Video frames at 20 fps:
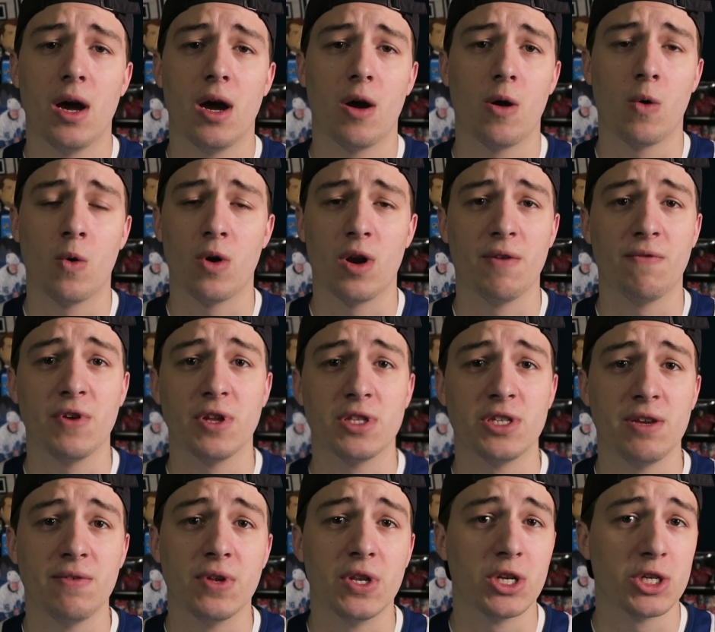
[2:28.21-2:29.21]
or if
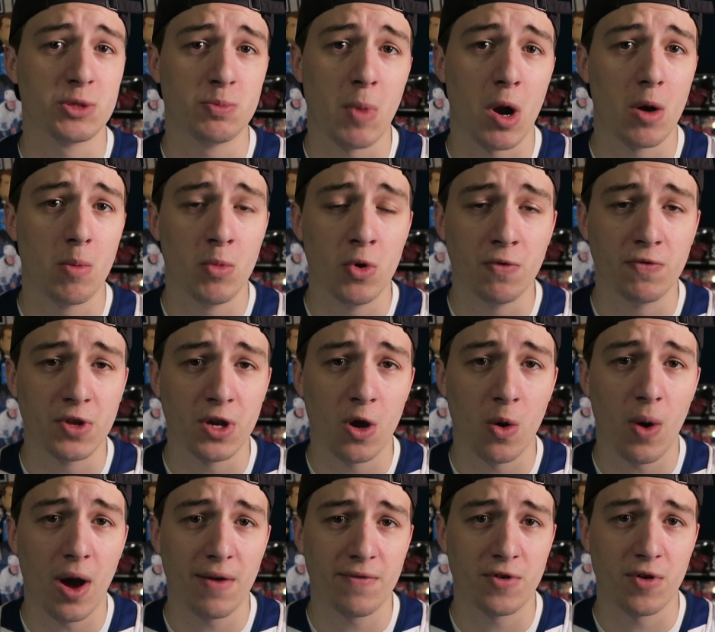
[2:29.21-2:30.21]
it's even a smart move to
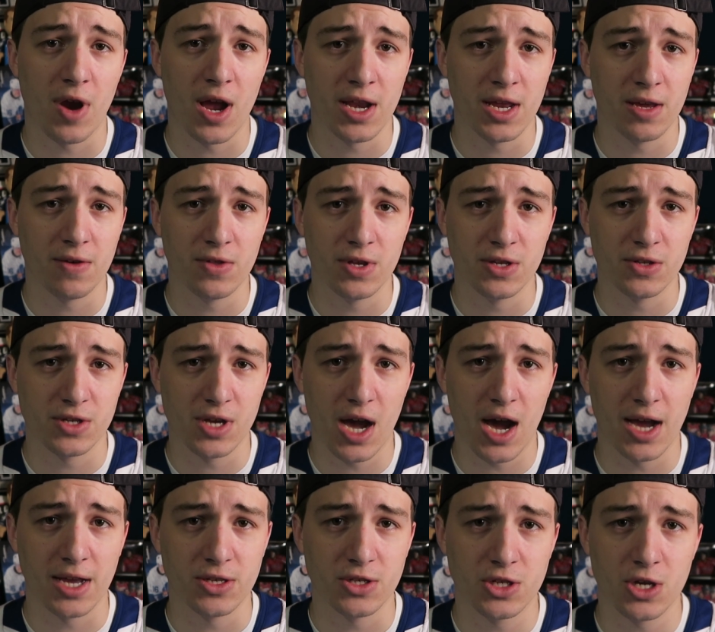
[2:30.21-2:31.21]
go after any of these
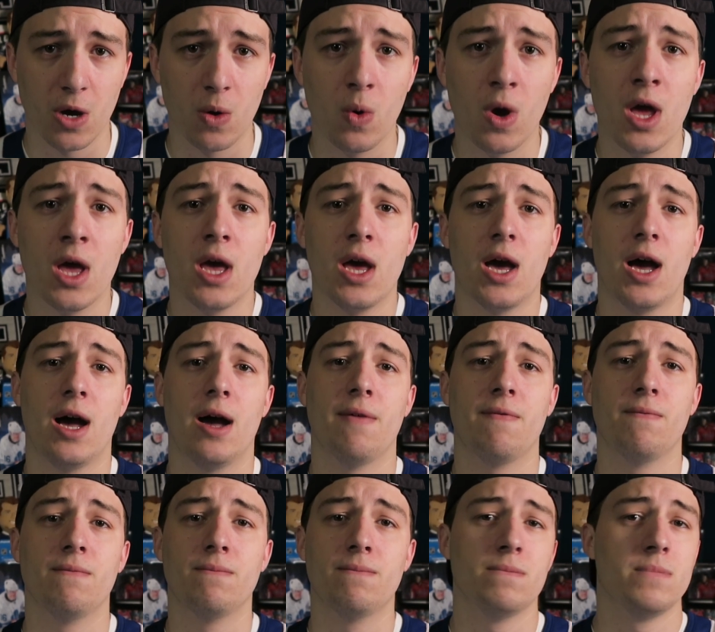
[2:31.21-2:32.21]
guys. So
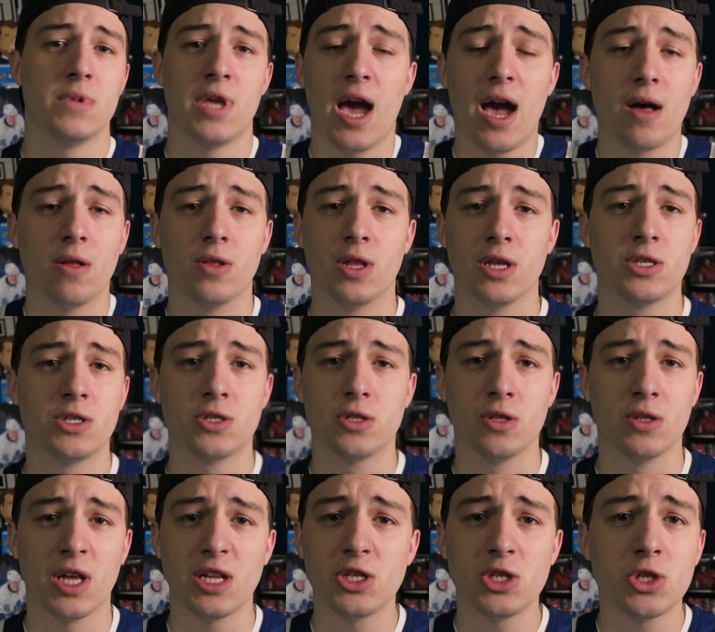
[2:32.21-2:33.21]

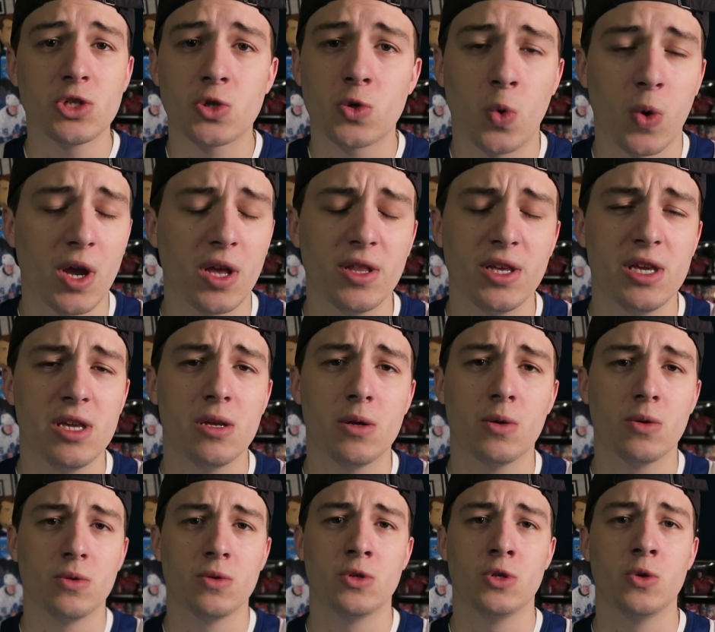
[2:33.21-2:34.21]
let's just
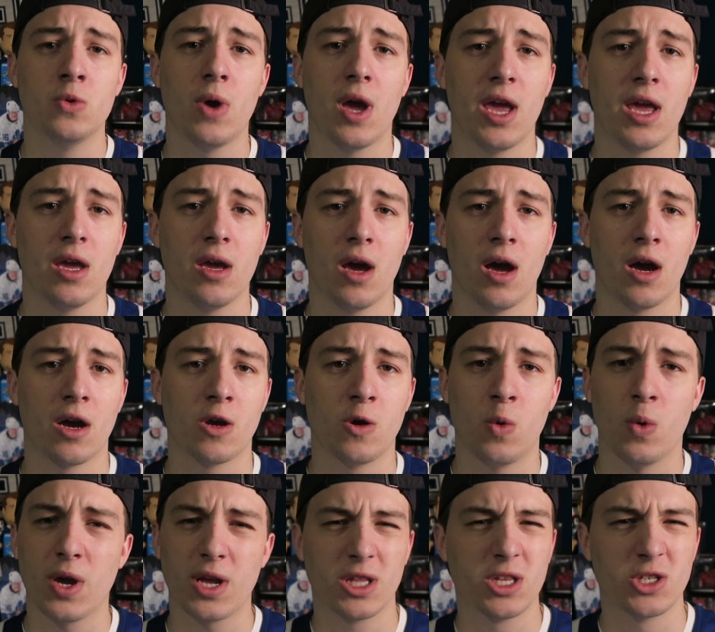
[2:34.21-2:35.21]
quickly do a
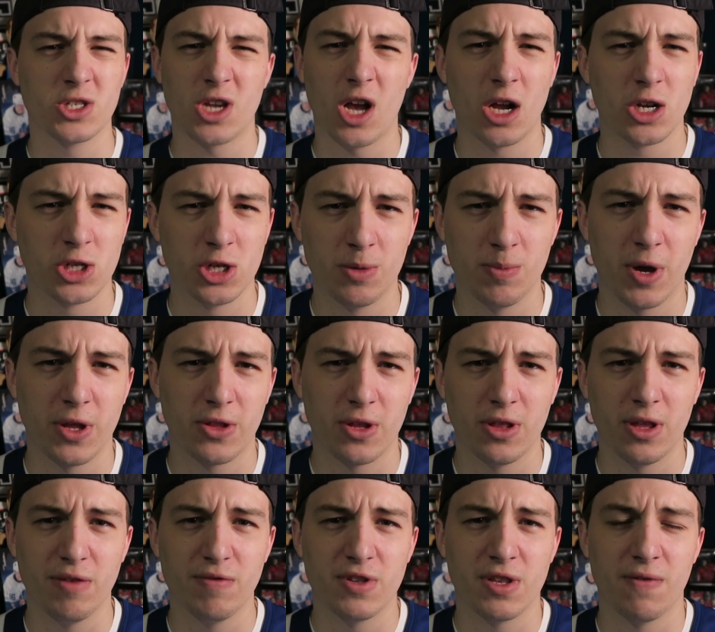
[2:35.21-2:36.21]
quick discussion about the
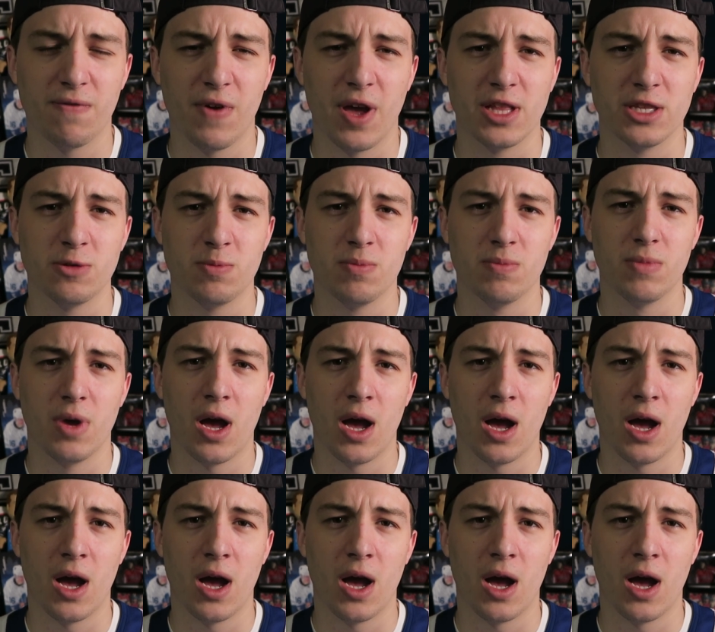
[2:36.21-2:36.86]
Leafs defense